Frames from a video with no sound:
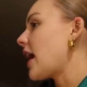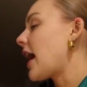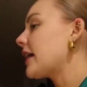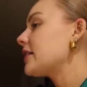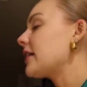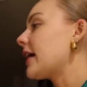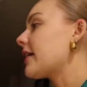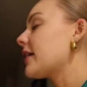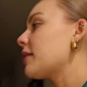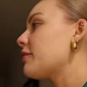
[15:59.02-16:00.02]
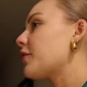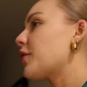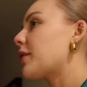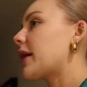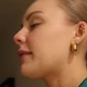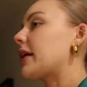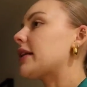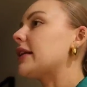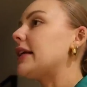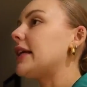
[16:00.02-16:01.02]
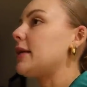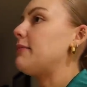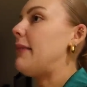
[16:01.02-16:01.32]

I like them for when I'm like leaning